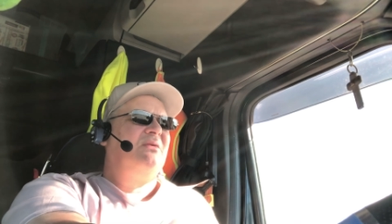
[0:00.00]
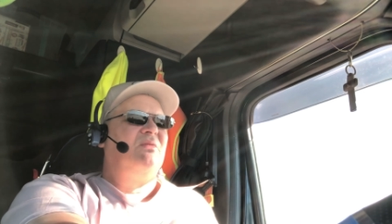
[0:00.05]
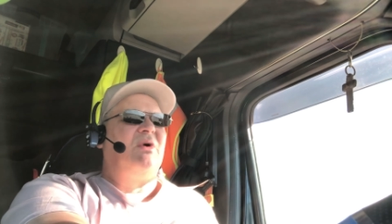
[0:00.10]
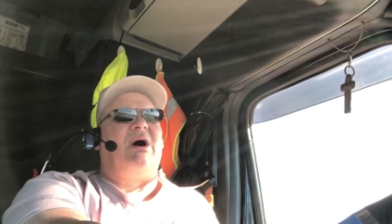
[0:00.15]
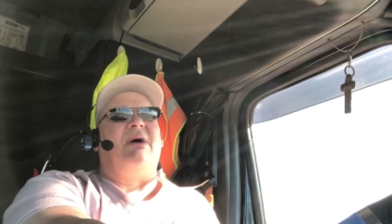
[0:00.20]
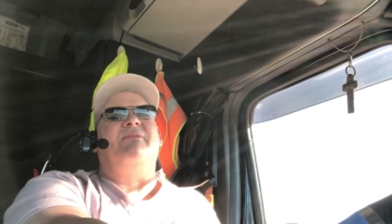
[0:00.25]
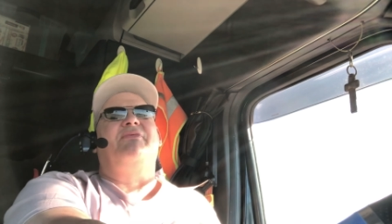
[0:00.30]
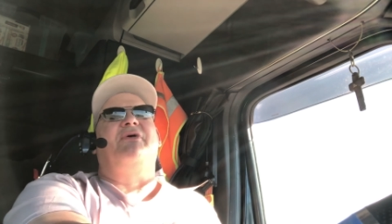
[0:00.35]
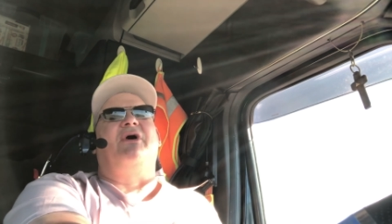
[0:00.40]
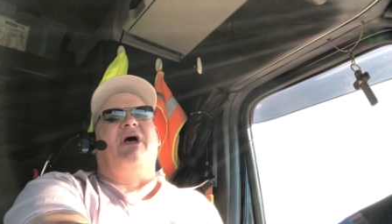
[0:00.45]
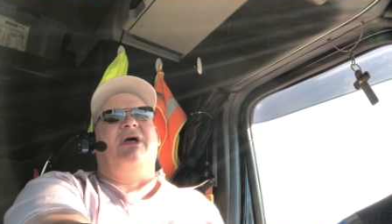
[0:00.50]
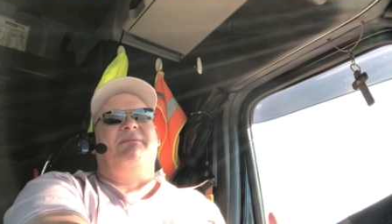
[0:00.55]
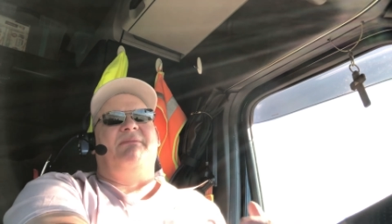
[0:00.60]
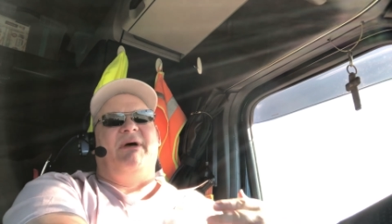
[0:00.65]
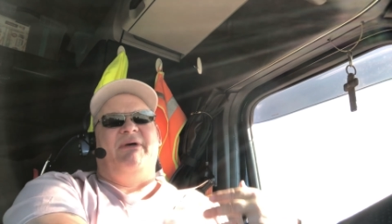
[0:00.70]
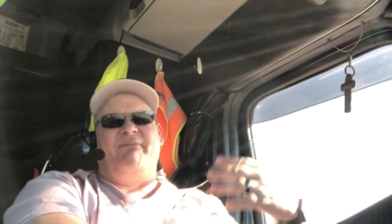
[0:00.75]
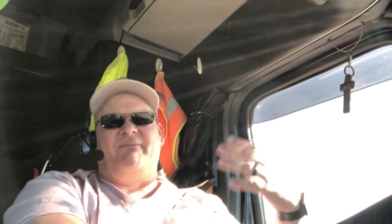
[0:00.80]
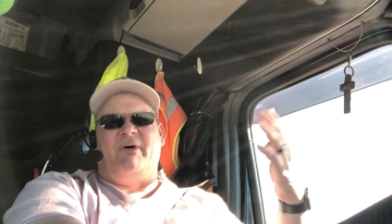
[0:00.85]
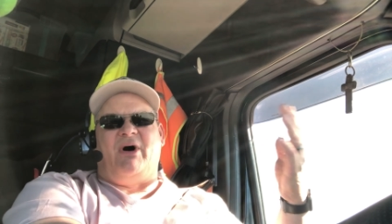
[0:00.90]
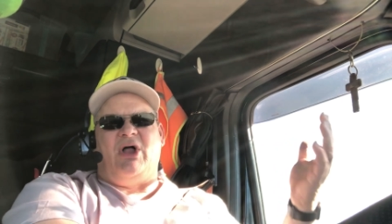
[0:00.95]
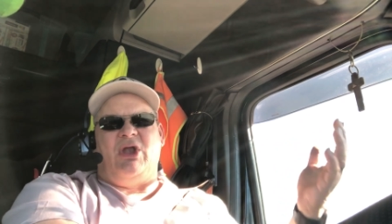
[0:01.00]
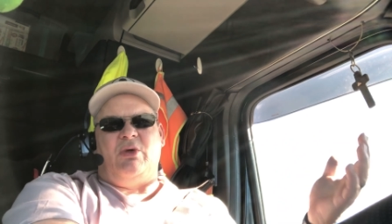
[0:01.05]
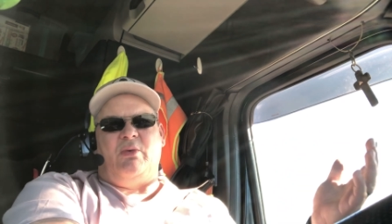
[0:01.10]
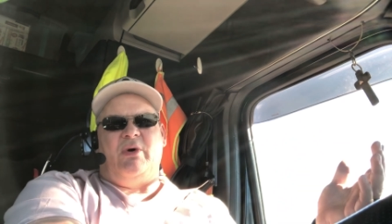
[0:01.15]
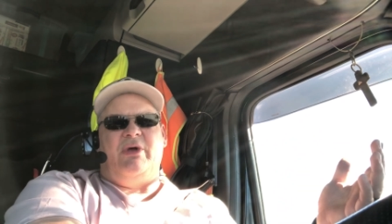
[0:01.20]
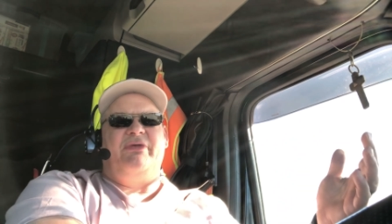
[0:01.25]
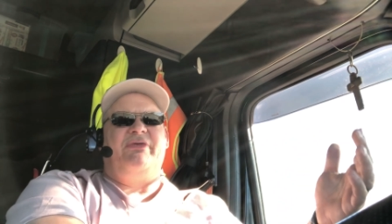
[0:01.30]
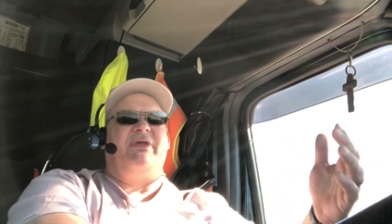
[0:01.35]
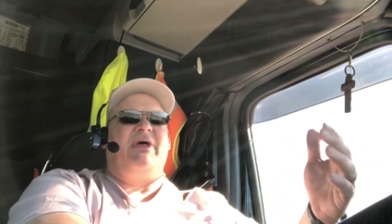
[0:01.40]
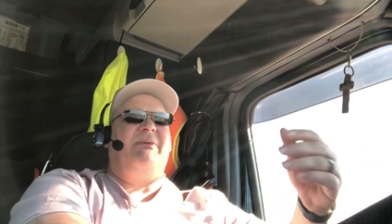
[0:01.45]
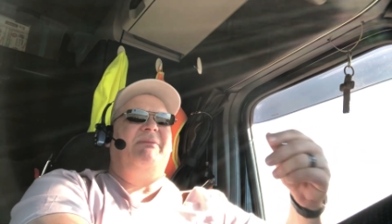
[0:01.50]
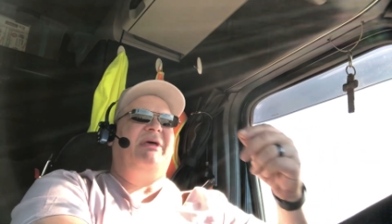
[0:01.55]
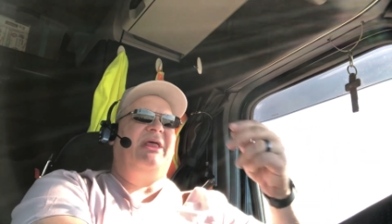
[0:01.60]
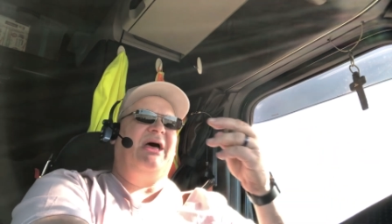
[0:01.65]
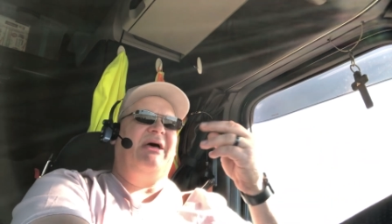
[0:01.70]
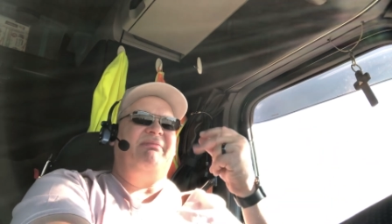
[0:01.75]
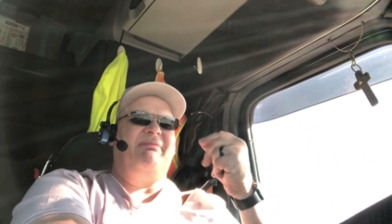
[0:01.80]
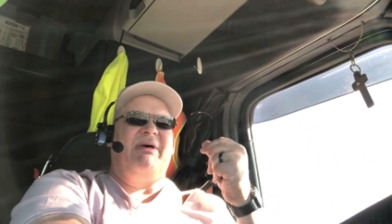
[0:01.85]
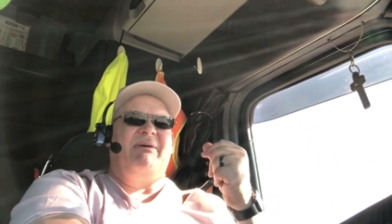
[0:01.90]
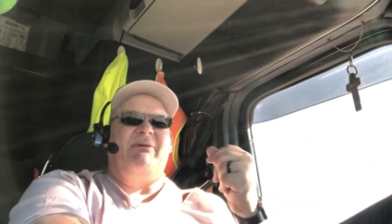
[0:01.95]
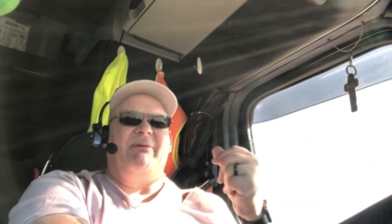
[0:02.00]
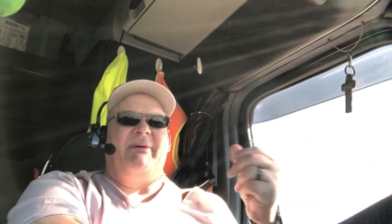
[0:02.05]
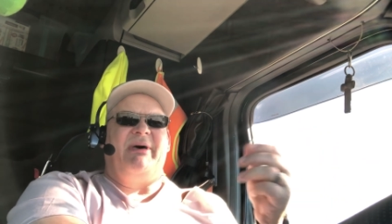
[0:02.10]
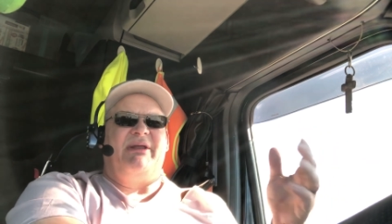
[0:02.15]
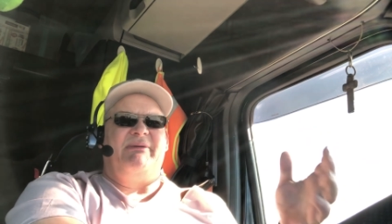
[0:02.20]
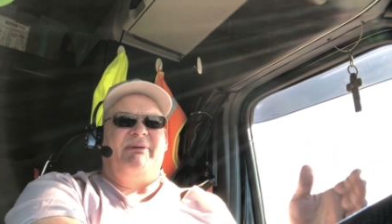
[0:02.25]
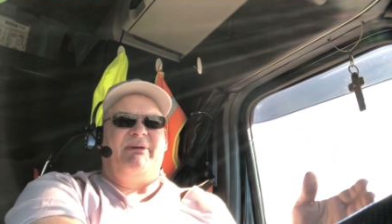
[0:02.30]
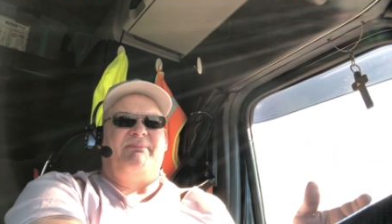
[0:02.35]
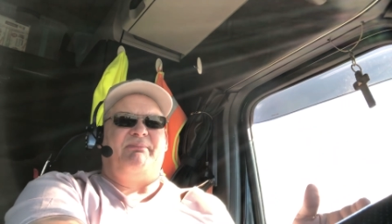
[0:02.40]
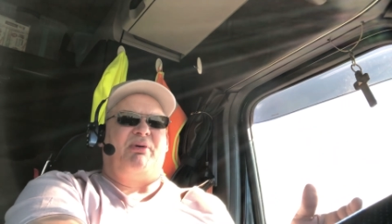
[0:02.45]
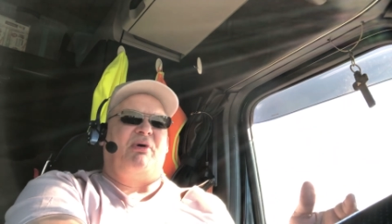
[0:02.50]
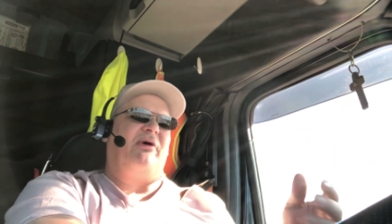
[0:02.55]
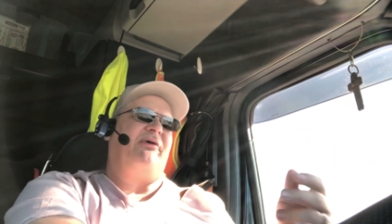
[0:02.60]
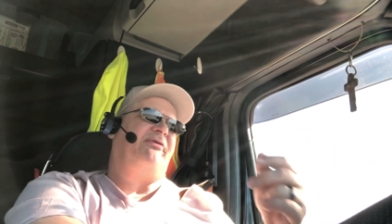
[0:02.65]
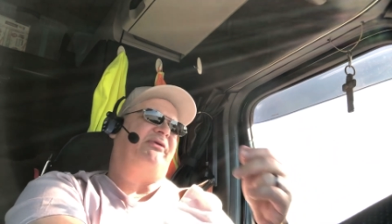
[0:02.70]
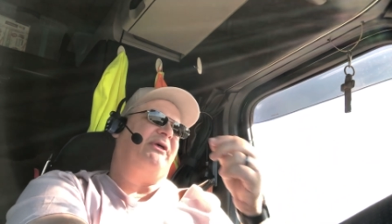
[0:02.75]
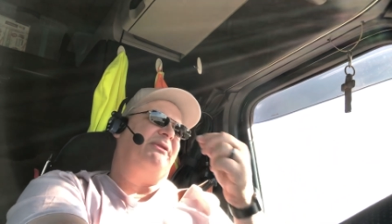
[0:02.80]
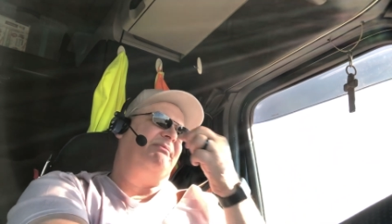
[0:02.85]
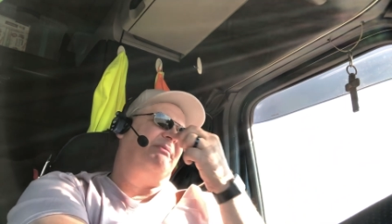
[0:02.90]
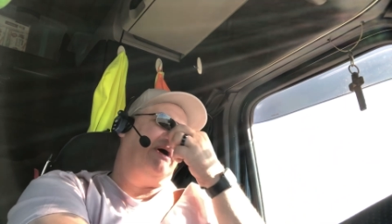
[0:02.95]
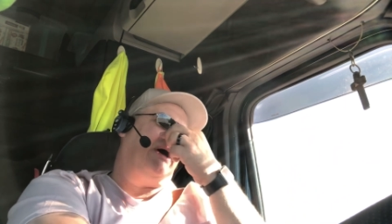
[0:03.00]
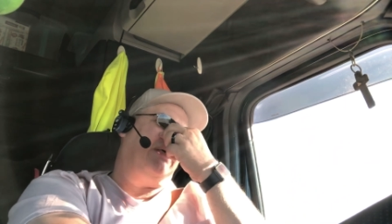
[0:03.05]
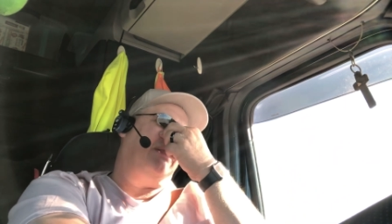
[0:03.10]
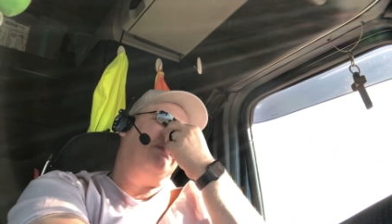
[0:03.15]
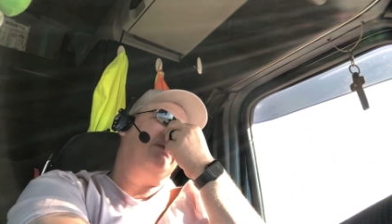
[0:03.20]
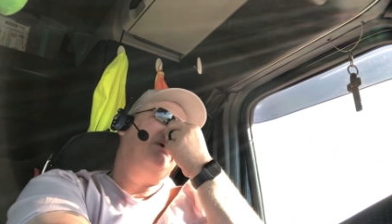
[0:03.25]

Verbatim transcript: well, I'm sorry, my followers. I mean, I've never met him in person, but